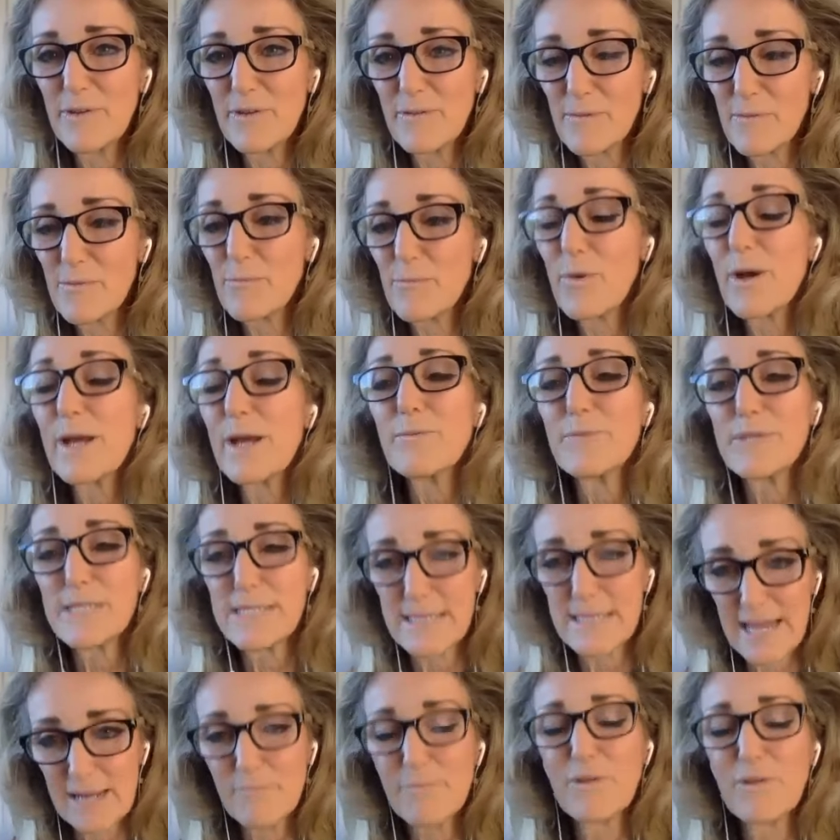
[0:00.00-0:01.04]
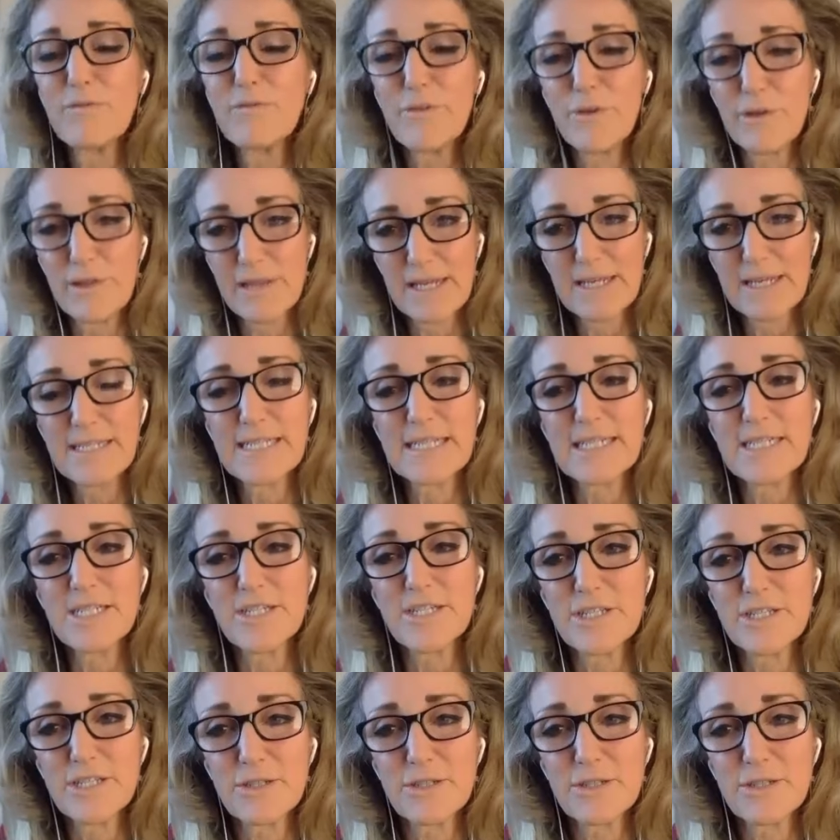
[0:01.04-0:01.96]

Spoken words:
what it was like before the addiction.